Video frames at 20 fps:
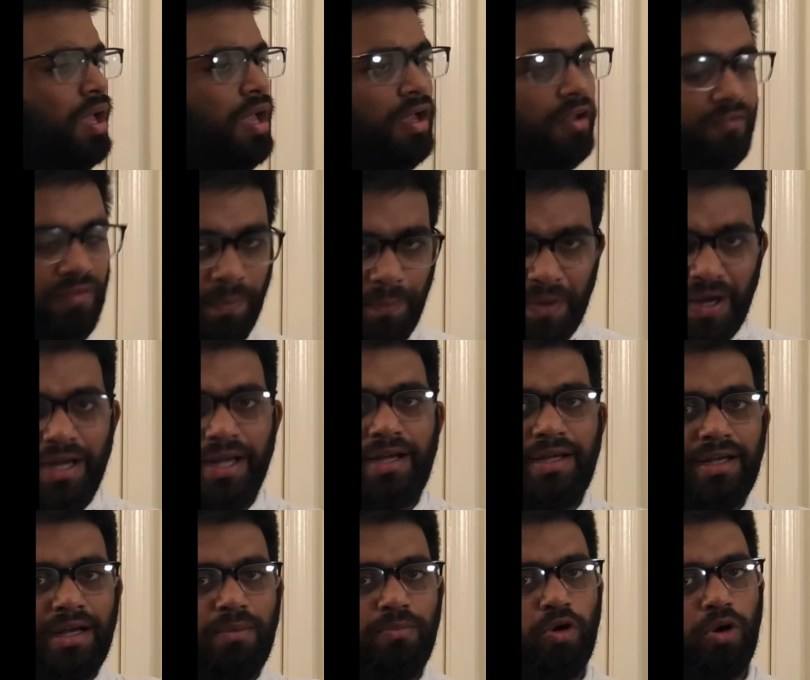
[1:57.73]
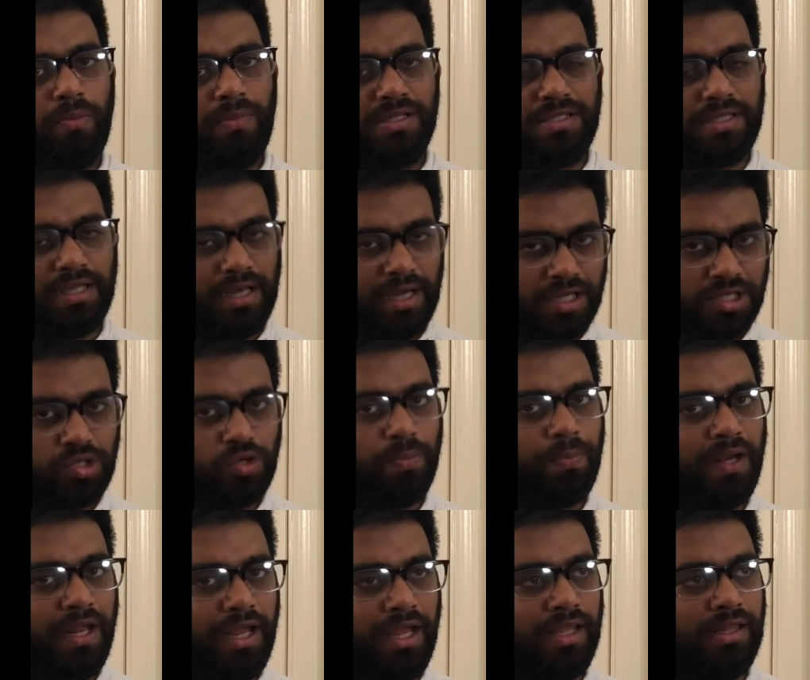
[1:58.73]
We predicted Mohammad Siraj to
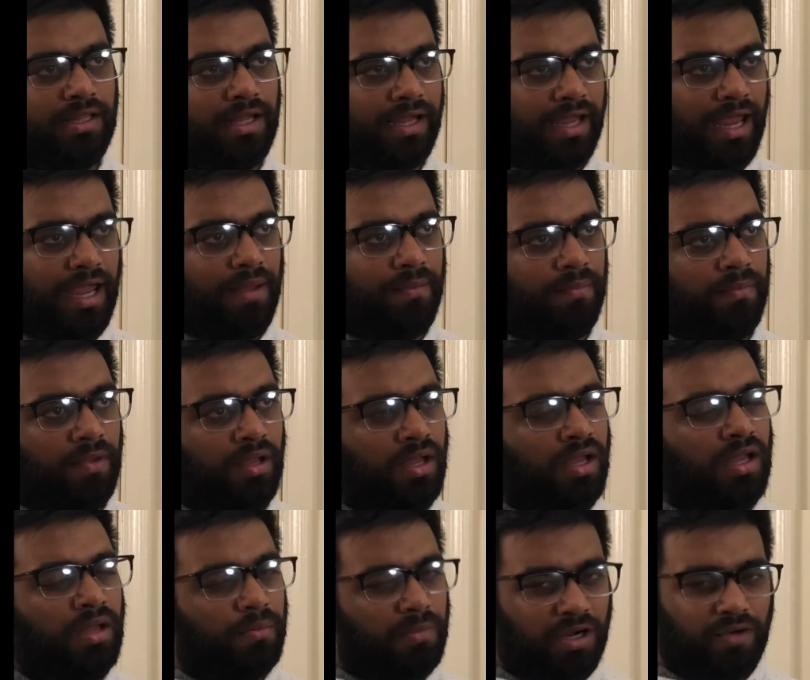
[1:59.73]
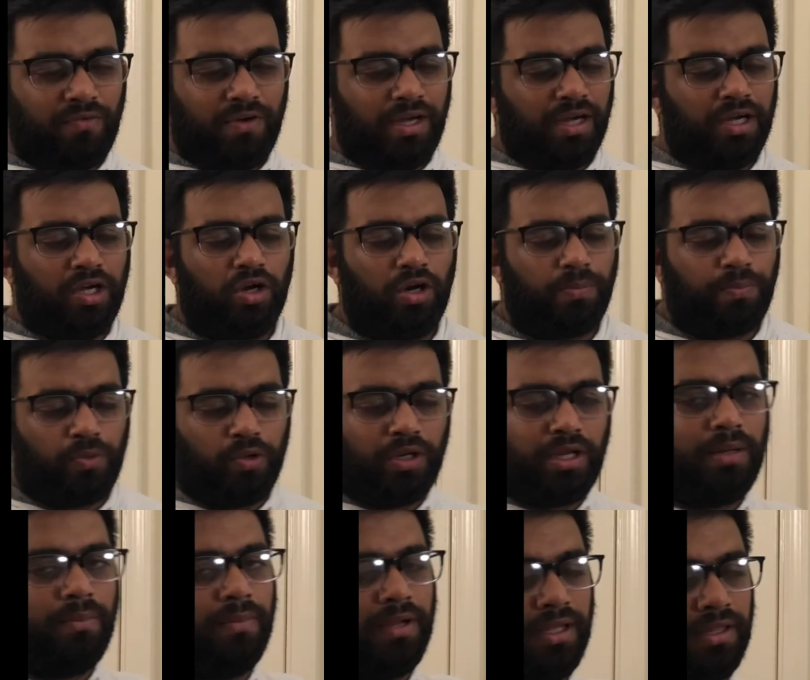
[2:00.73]
play in the game, but we did not put
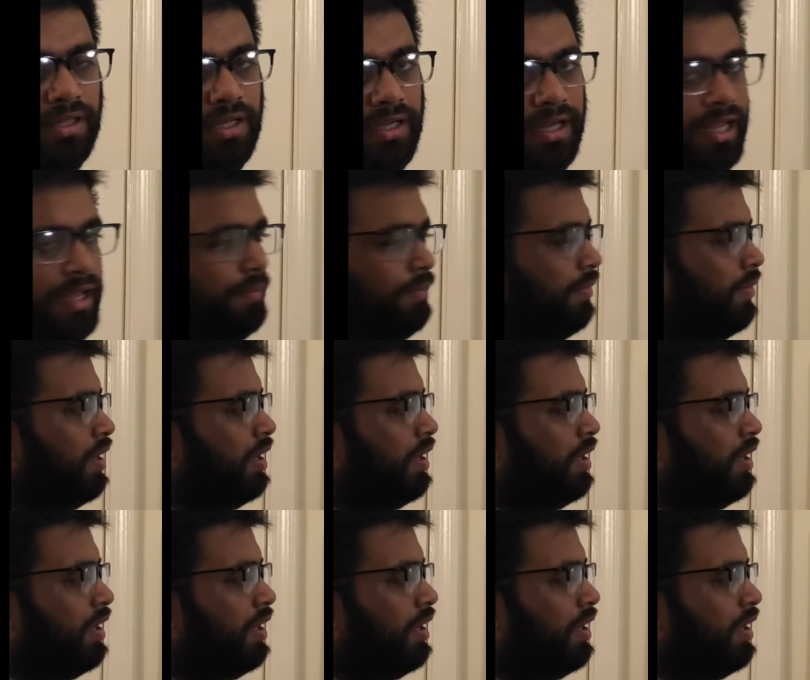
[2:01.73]
him in the team.